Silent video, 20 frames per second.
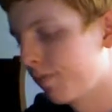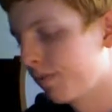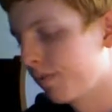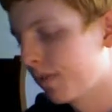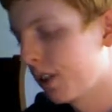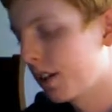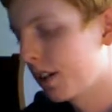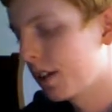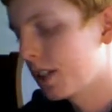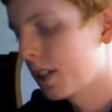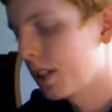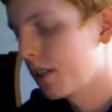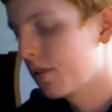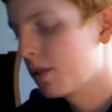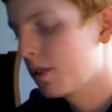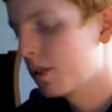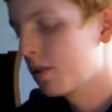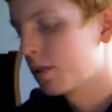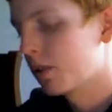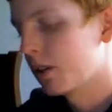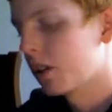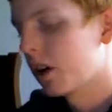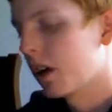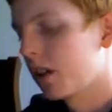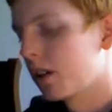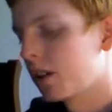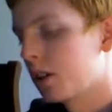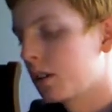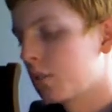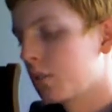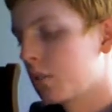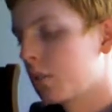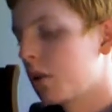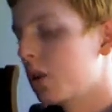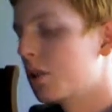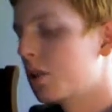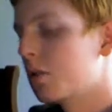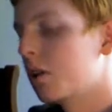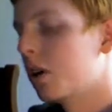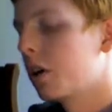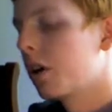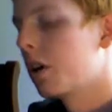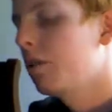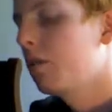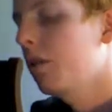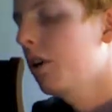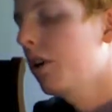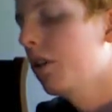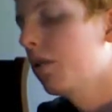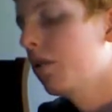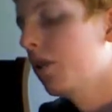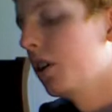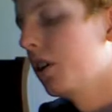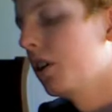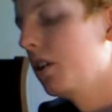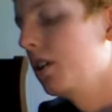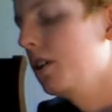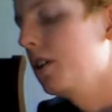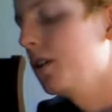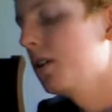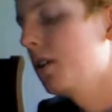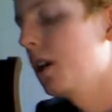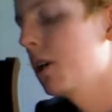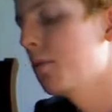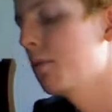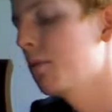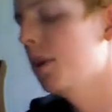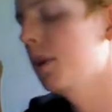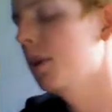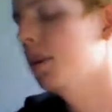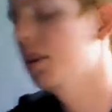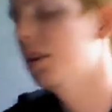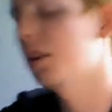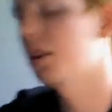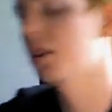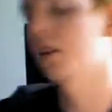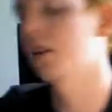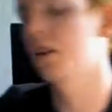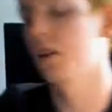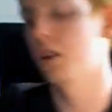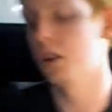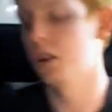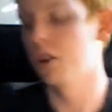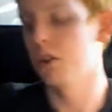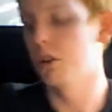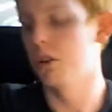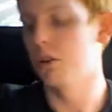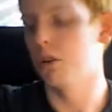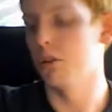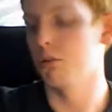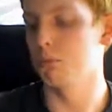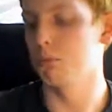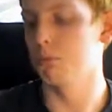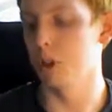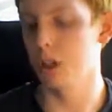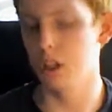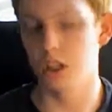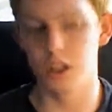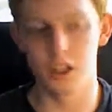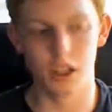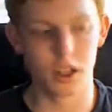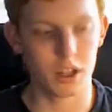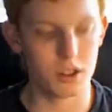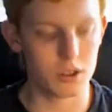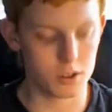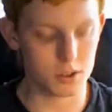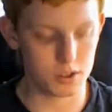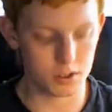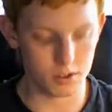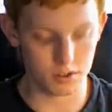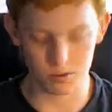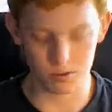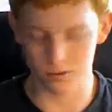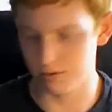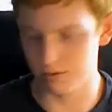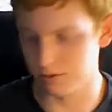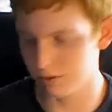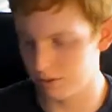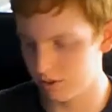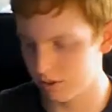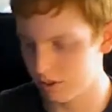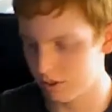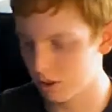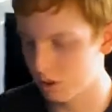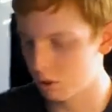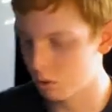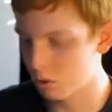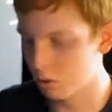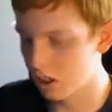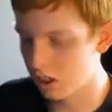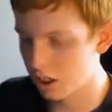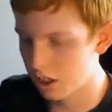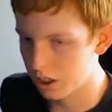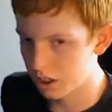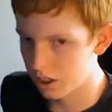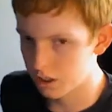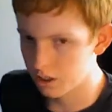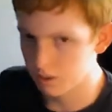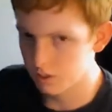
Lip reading: I guess I just sort of gotten to the point to where I'm not really a tea snob or anything, but I just, why